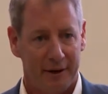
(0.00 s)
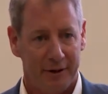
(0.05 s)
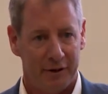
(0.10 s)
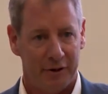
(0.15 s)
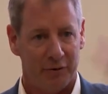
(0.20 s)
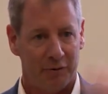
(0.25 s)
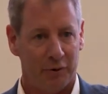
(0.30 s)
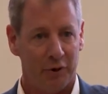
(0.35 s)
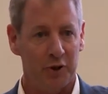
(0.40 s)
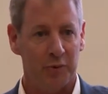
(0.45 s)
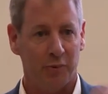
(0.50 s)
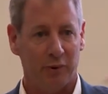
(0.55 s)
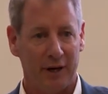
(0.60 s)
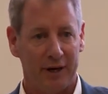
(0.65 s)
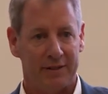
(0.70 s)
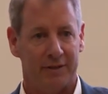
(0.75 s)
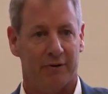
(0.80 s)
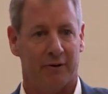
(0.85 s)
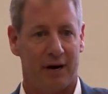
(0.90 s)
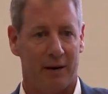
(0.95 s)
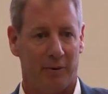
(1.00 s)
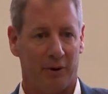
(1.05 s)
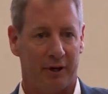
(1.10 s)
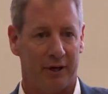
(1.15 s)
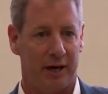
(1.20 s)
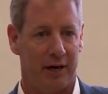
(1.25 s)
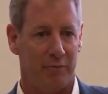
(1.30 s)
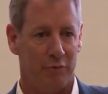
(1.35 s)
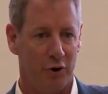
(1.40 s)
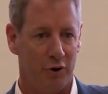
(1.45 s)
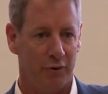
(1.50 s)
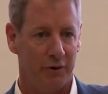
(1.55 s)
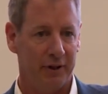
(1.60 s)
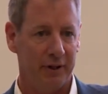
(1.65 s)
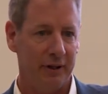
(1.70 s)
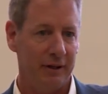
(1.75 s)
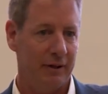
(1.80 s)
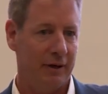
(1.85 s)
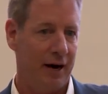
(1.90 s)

diverse places are able to kind of move with it.